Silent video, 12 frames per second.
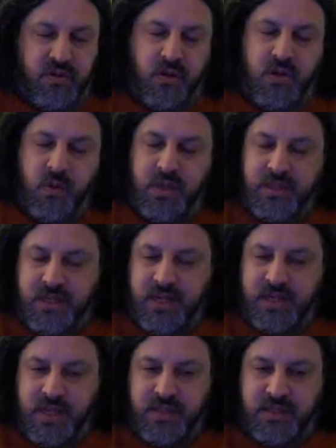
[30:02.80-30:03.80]
who don't know what a
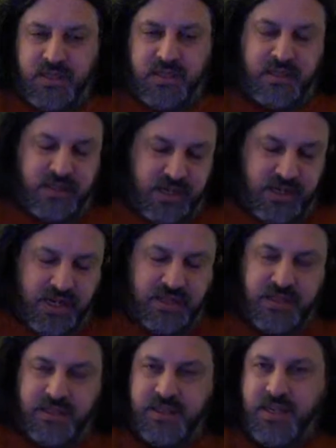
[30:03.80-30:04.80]
D N S is, a D N
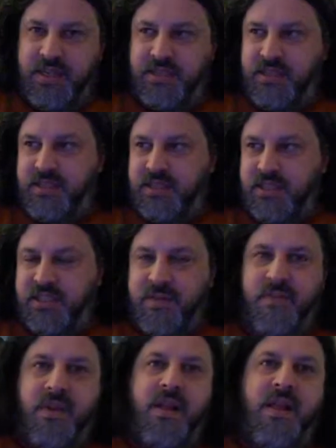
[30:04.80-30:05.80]
S is, is the
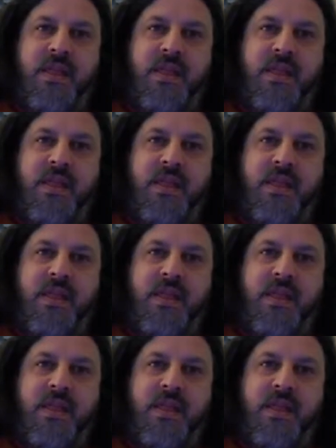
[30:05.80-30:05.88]
system